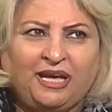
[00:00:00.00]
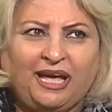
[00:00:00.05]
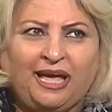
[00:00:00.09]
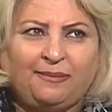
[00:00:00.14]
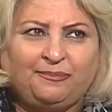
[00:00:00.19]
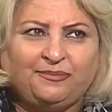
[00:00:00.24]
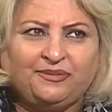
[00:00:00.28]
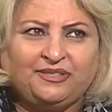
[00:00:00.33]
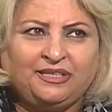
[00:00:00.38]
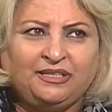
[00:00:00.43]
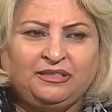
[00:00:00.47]

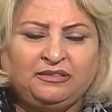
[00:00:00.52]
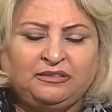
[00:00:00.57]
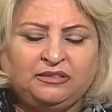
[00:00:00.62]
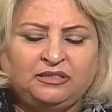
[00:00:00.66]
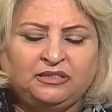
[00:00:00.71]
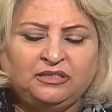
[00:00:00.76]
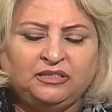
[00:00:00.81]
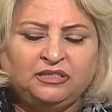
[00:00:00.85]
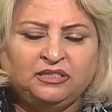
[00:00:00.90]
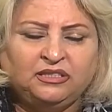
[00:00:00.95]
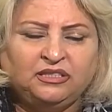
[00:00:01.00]
absent,
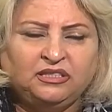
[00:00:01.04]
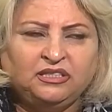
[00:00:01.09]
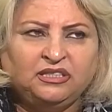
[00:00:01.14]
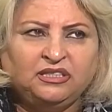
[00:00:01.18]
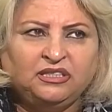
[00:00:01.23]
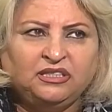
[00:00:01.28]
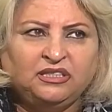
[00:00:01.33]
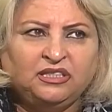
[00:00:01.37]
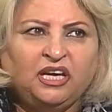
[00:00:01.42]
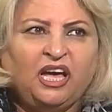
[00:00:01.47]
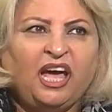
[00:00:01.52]

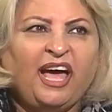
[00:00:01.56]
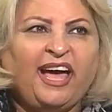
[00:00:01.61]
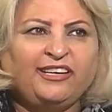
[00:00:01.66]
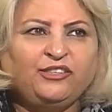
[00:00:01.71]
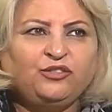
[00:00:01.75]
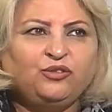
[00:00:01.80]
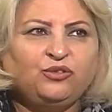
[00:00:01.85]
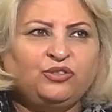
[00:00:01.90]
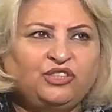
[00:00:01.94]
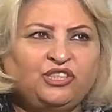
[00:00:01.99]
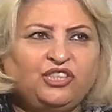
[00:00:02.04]
I
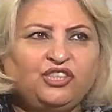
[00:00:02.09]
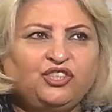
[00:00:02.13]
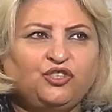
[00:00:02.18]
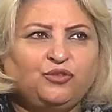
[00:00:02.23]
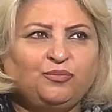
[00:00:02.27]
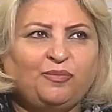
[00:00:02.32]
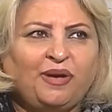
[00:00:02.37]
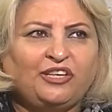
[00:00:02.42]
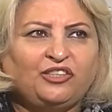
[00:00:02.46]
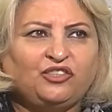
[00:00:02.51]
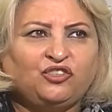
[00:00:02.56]
should teach
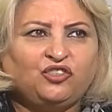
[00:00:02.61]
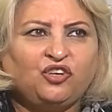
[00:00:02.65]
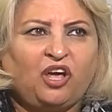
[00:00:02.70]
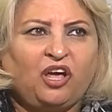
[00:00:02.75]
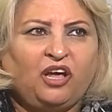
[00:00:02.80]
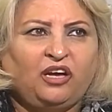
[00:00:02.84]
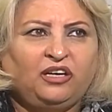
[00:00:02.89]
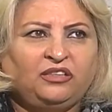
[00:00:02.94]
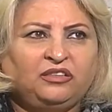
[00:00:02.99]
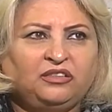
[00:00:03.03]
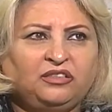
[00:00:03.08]
my
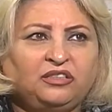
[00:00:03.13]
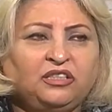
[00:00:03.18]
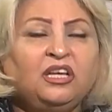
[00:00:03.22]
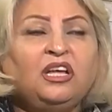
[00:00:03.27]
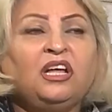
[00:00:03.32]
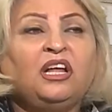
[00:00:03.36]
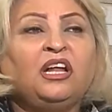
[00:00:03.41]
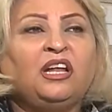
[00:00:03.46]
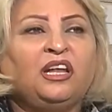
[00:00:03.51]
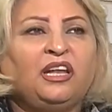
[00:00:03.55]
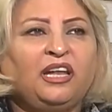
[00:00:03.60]
child
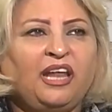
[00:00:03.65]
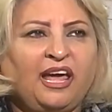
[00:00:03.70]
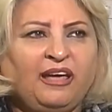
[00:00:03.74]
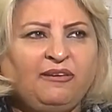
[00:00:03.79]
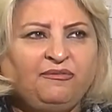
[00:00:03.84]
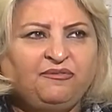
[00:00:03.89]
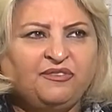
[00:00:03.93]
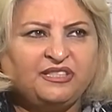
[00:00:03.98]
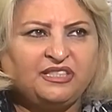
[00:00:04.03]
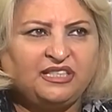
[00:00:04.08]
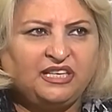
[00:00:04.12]

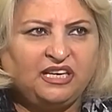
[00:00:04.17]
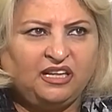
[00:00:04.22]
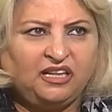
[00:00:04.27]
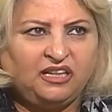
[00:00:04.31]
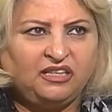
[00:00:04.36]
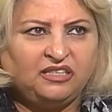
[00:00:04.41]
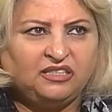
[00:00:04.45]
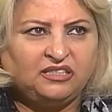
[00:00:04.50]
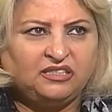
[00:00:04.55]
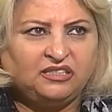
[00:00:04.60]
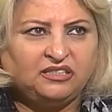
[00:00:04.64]
life
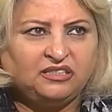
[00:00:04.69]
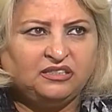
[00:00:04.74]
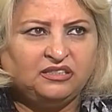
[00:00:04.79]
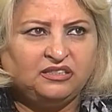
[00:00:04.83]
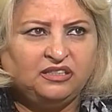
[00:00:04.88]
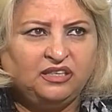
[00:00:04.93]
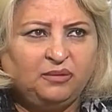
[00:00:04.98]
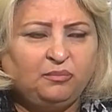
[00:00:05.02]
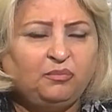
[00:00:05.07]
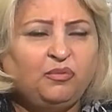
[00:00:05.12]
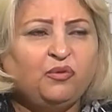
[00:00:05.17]
skills
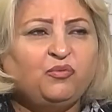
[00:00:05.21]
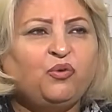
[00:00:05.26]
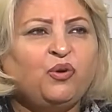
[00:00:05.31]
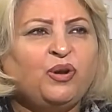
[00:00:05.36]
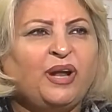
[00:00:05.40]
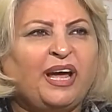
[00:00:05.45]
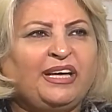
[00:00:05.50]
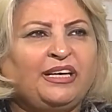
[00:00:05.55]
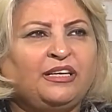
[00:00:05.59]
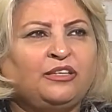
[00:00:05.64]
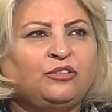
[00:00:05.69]
before
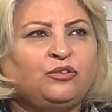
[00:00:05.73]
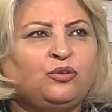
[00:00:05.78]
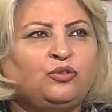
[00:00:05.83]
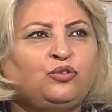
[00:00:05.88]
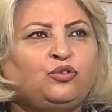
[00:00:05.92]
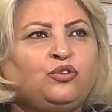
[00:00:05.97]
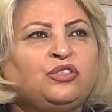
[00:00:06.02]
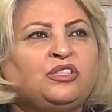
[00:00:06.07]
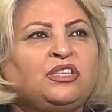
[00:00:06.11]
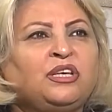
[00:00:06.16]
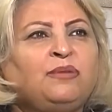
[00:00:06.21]
I
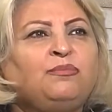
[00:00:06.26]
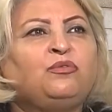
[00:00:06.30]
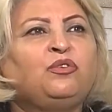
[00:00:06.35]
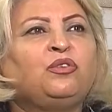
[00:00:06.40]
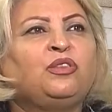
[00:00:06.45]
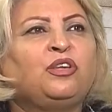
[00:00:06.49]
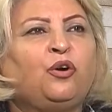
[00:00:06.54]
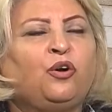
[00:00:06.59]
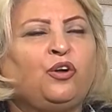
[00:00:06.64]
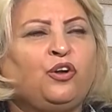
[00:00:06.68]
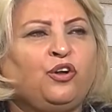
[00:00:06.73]
introduce him
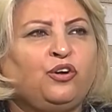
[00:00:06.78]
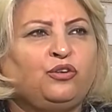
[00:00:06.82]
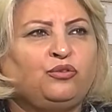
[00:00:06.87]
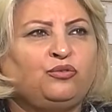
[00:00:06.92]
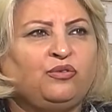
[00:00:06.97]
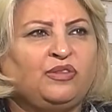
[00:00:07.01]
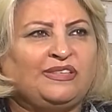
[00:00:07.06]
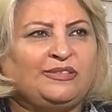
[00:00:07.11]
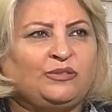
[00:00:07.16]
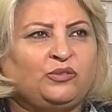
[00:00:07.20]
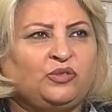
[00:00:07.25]
to or her to
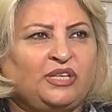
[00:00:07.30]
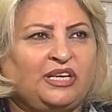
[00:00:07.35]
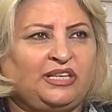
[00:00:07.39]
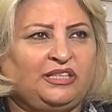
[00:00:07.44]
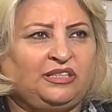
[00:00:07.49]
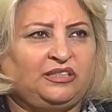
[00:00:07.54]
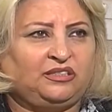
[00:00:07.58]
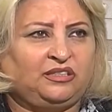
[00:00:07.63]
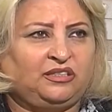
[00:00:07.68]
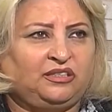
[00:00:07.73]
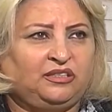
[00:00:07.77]
the
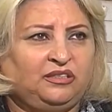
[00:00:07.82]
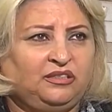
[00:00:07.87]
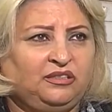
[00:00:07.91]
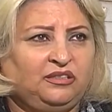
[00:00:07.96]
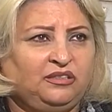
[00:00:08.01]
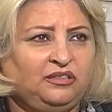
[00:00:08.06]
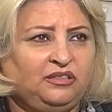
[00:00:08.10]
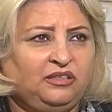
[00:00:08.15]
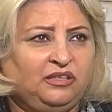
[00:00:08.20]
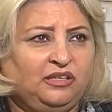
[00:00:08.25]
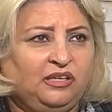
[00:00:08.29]
society.
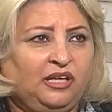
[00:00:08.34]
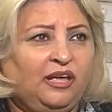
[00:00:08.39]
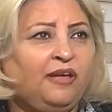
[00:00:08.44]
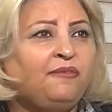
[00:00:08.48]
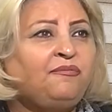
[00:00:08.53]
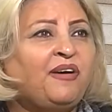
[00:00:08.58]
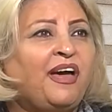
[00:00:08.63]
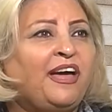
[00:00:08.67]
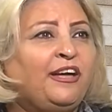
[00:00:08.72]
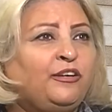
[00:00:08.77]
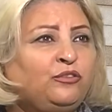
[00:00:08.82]
If
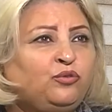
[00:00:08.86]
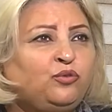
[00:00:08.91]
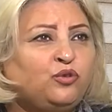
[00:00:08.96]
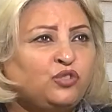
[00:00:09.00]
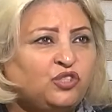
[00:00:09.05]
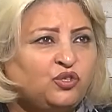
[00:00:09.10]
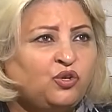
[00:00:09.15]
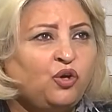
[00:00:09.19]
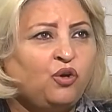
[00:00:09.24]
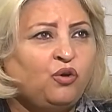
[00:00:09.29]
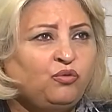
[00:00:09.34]
I do
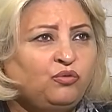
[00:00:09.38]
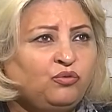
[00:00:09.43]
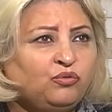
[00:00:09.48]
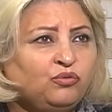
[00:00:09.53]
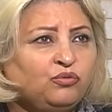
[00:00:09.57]
so,